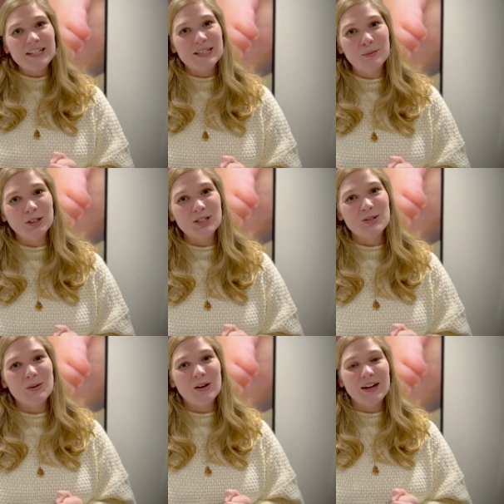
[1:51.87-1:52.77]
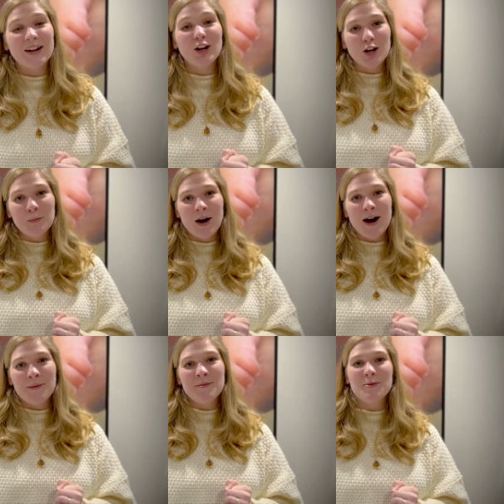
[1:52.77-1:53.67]
similar story. Her
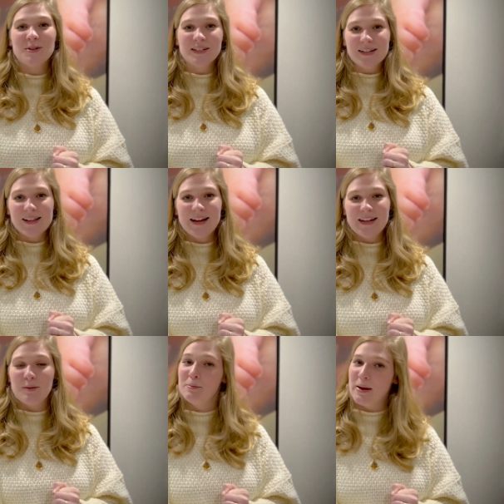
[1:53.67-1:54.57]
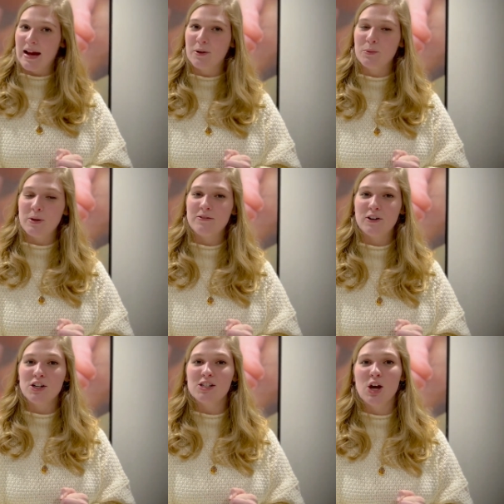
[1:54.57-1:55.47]
mom was a client back when we
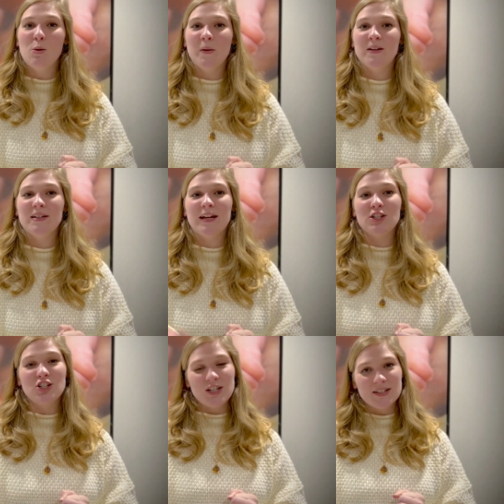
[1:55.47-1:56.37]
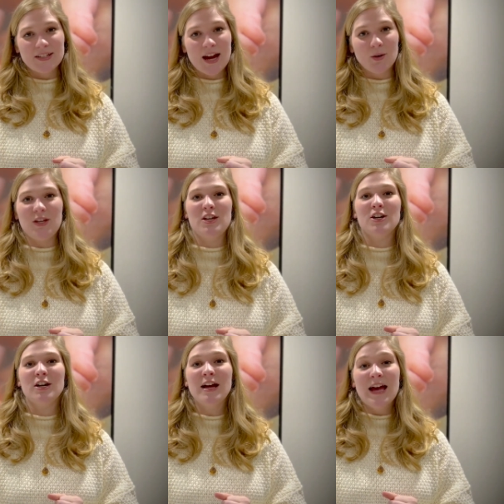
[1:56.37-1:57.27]
first opened, and she is now
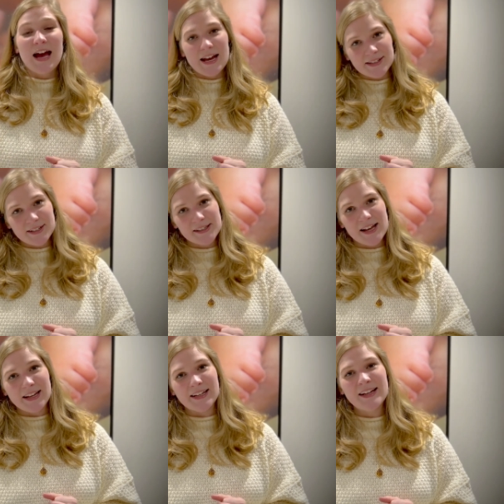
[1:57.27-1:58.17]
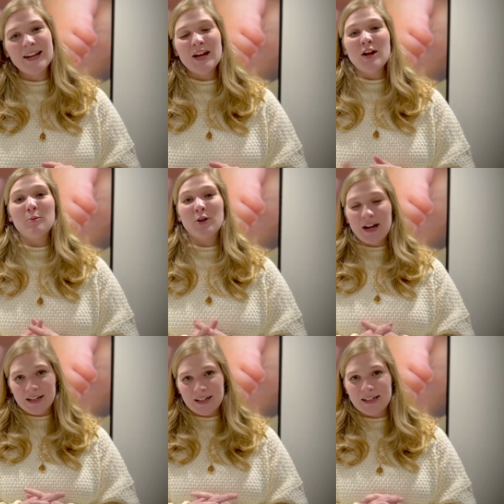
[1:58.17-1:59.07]
here as a client,
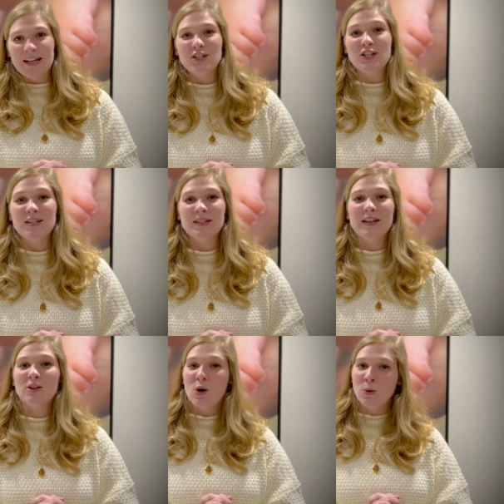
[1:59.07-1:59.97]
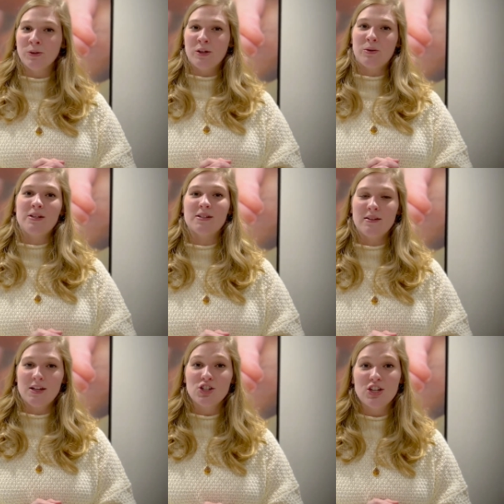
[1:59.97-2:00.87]
pregnant, and she said the only reason
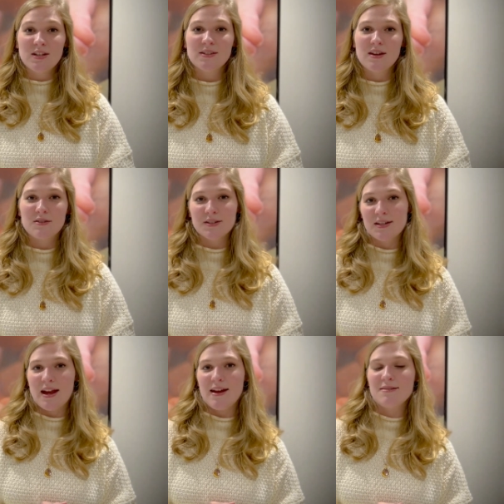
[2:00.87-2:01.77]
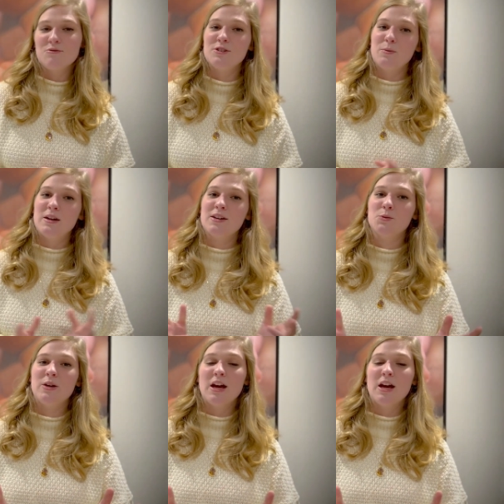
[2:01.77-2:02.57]
that she is here today was because we